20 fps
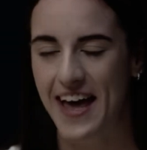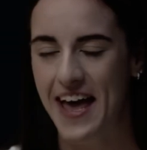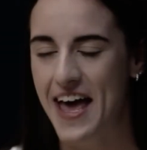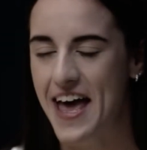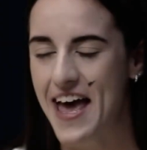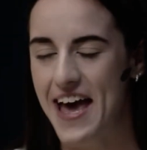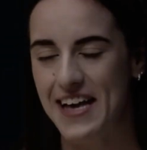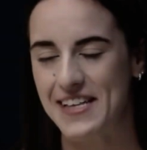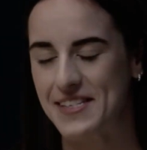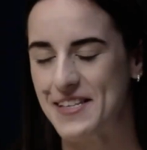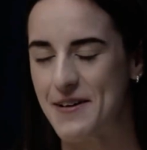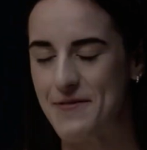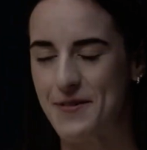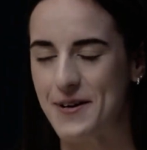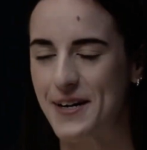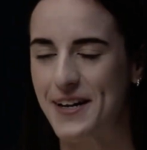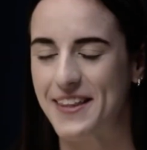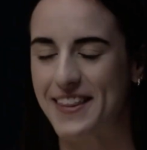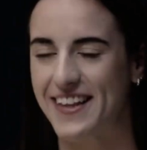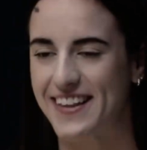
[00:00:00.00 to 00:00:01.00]

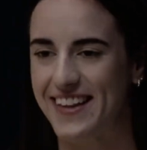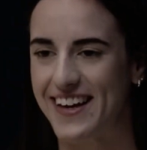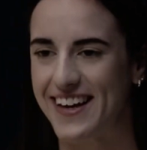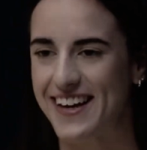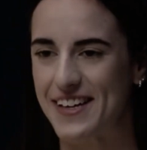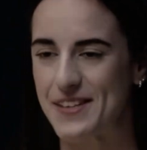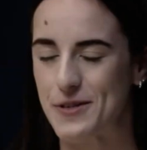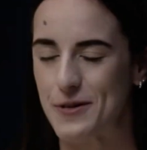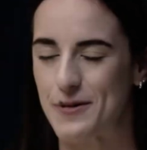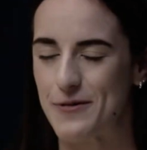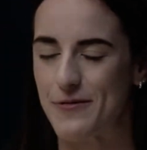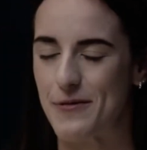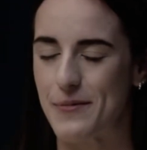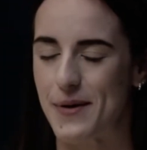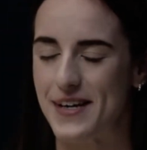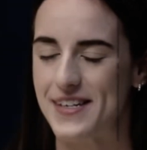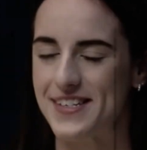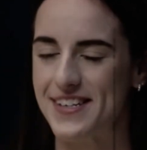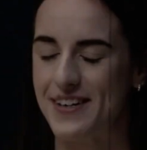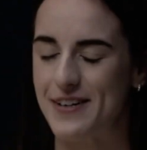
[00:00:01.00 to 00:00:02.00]
criticism, it was a
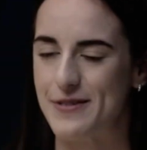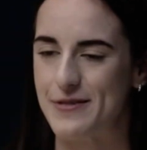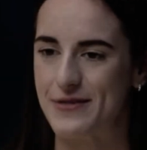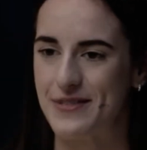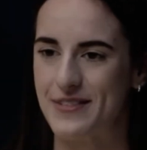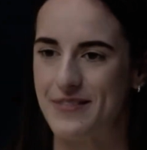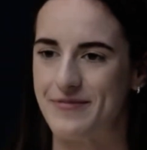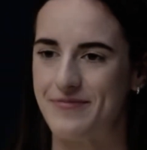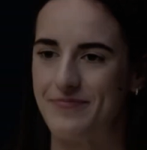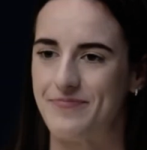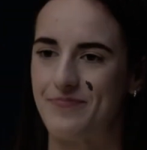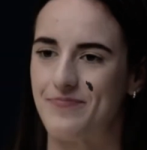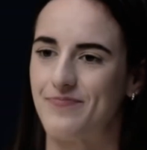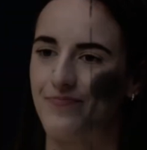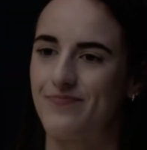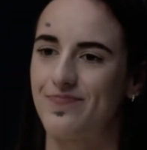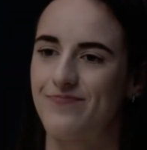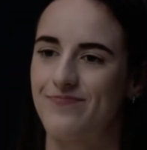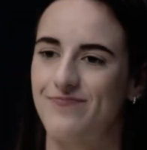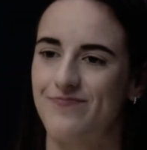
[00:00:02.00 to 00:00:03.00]
philosophical dagger.
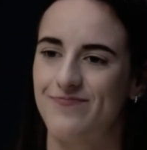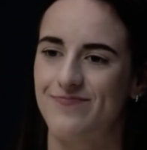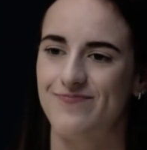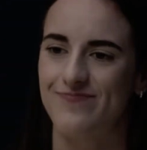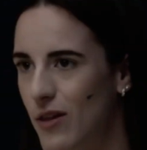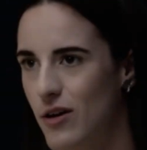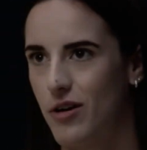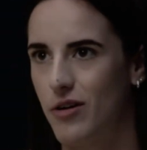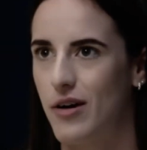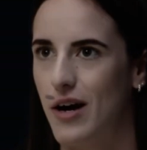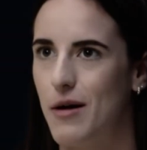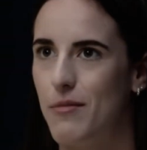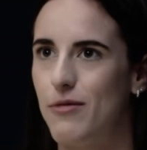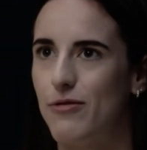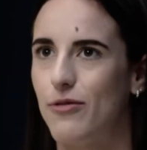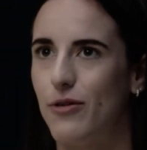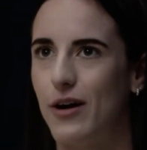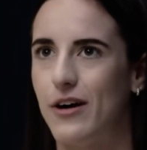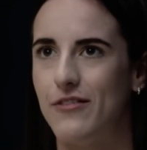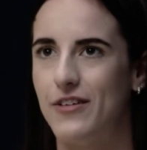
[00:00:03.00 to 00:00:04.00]
You have
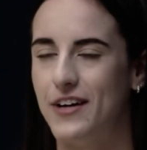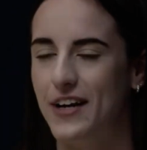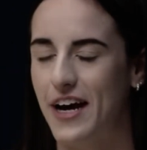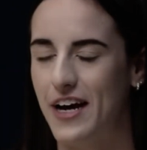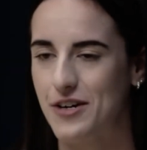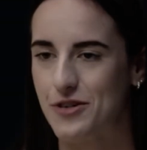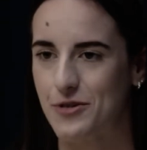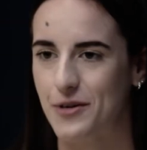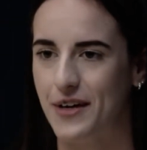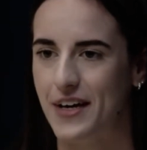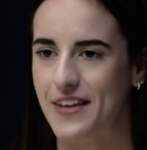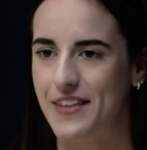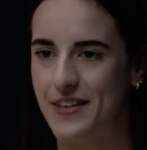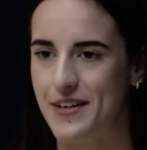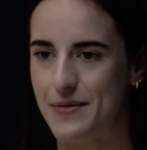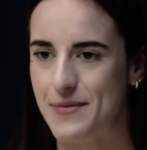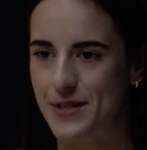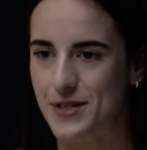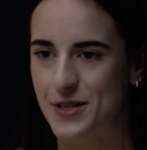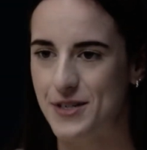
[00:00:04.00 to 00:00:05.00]
a front office that
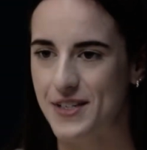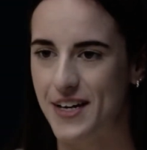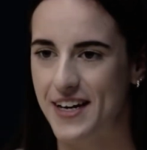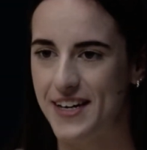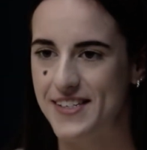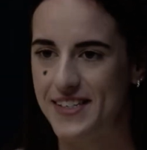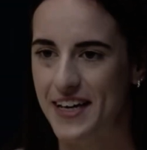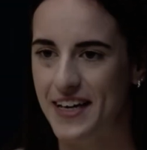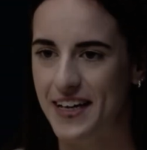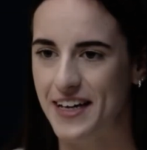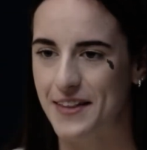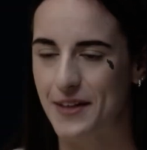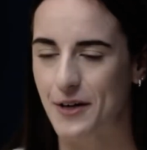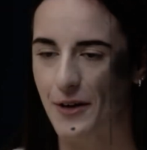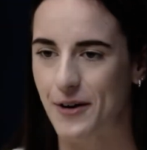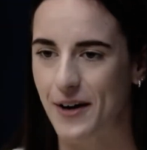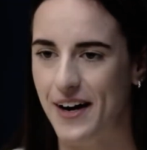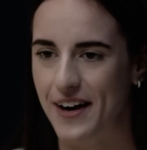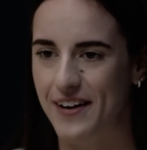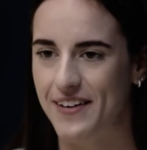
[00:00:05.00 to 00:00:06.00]
clearly envisions Clark